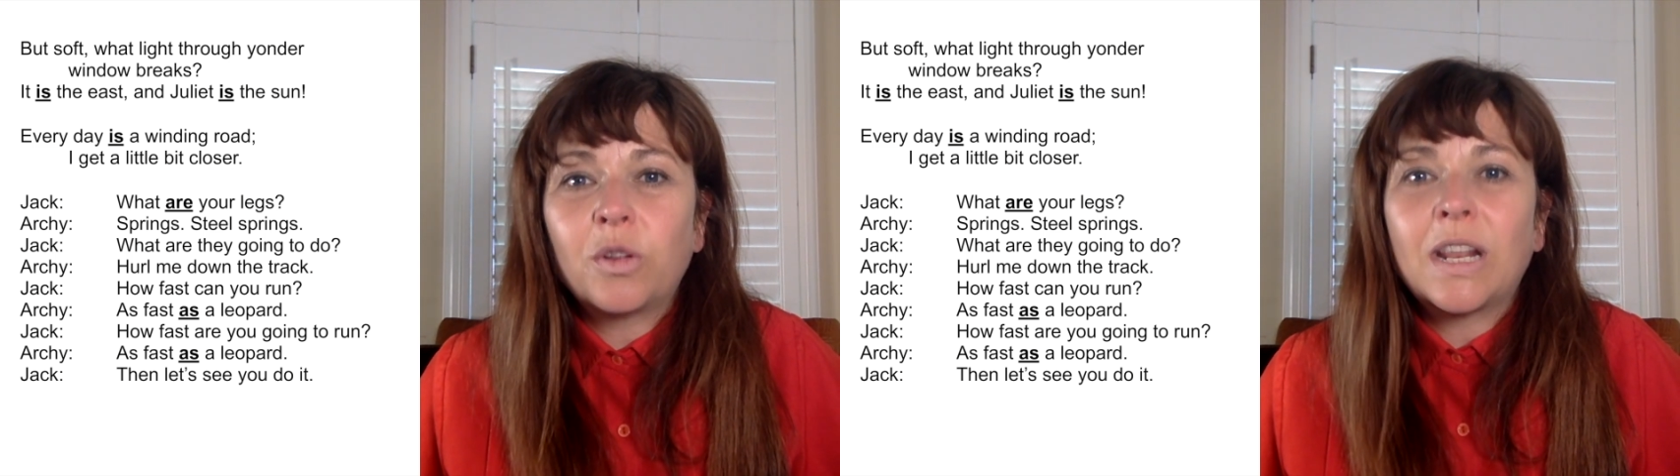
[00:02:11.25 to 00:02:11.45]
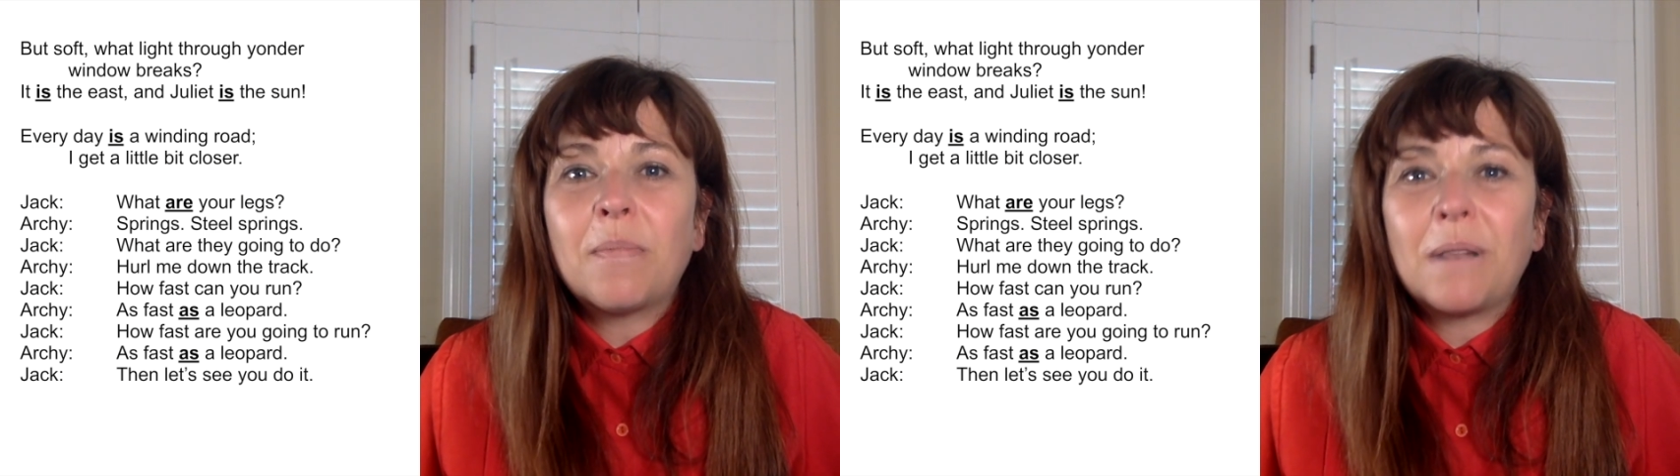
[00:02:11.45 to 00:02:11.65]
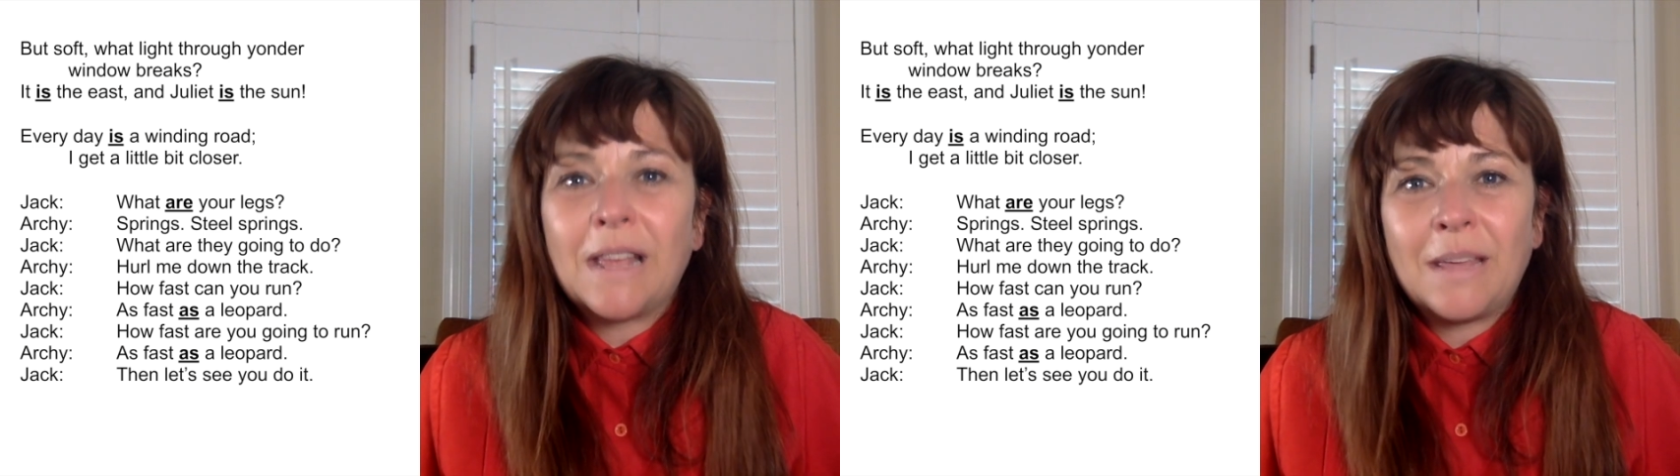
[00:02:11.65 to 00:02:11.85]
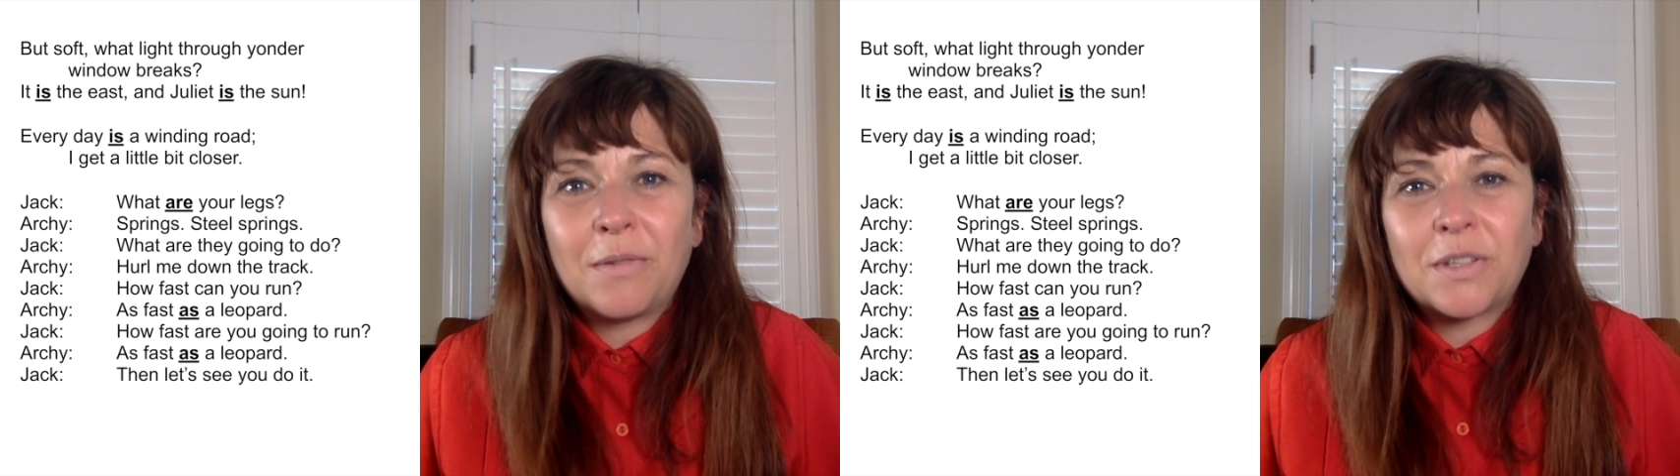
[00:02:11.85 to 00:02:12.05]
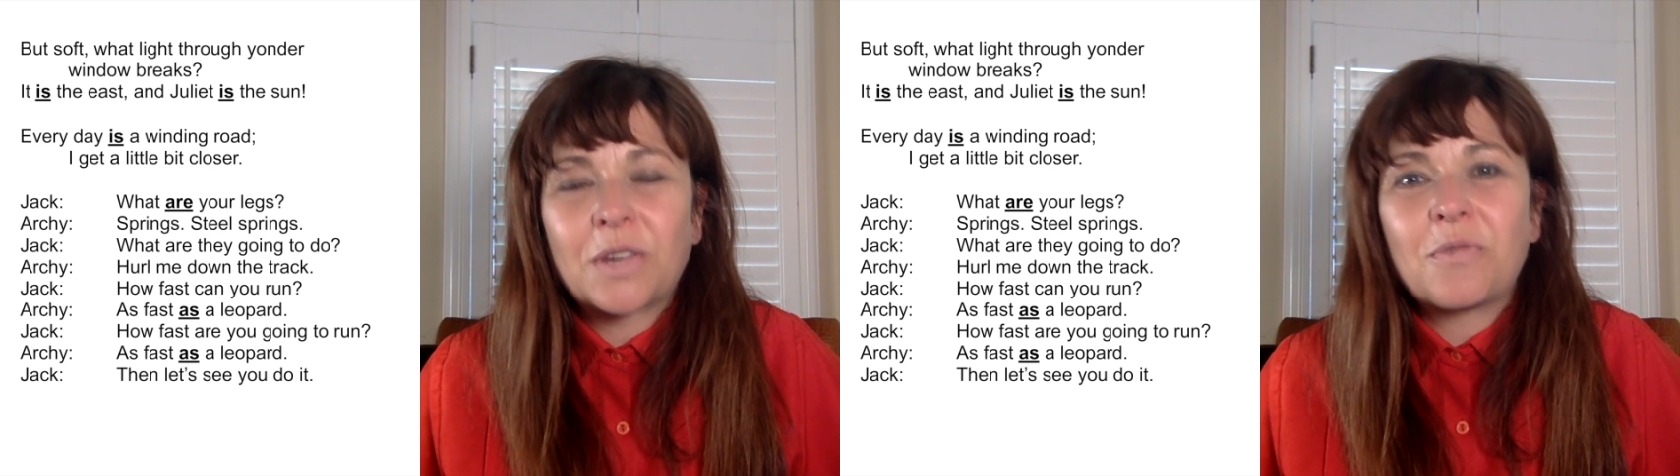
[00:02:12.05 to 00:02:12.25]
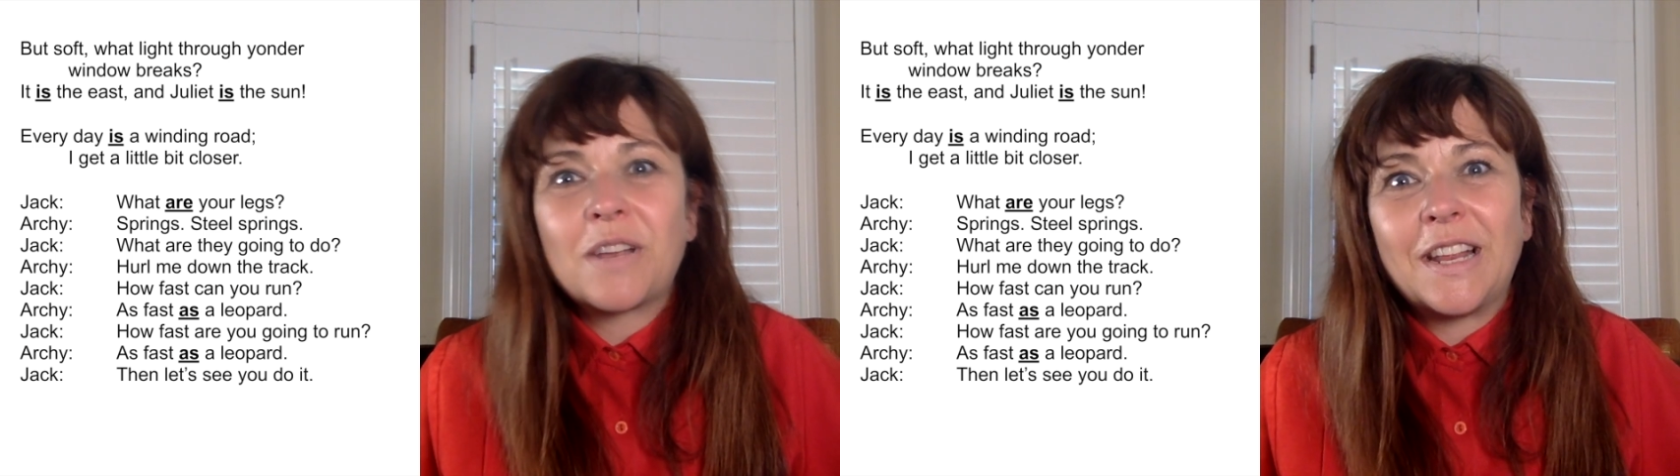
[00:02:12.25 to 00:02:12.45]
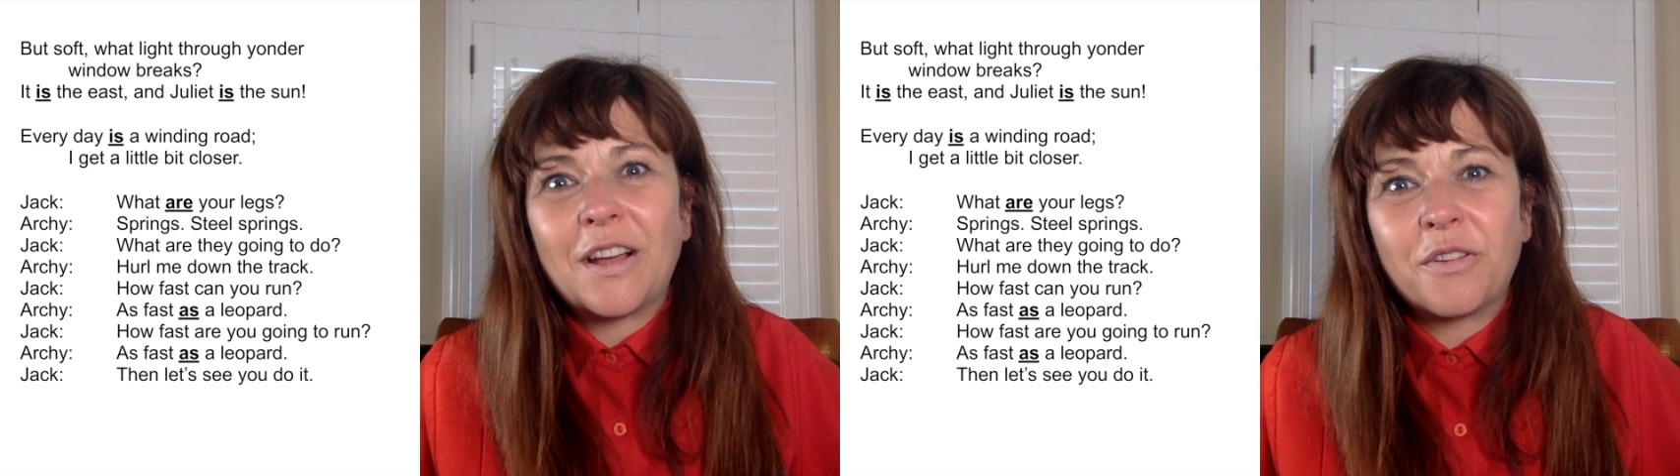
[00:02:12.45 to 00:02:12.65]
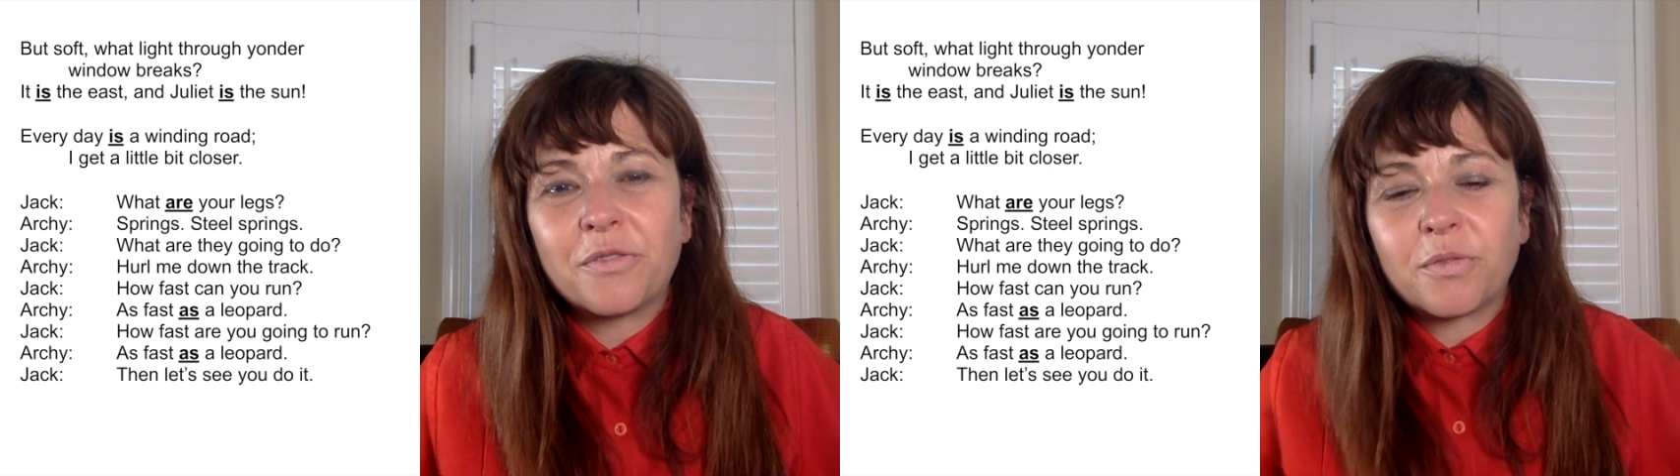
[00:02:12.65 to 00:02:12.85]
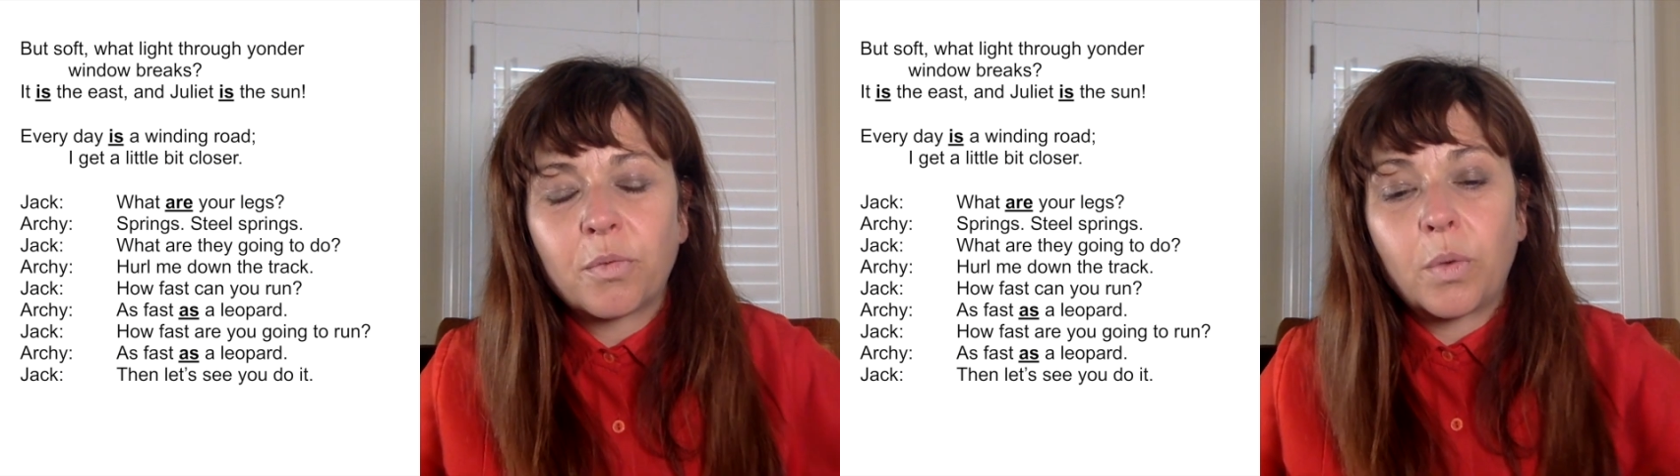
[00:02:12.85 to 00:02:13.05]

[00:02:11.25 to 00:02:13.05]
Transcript: Gallipoli, which I really love,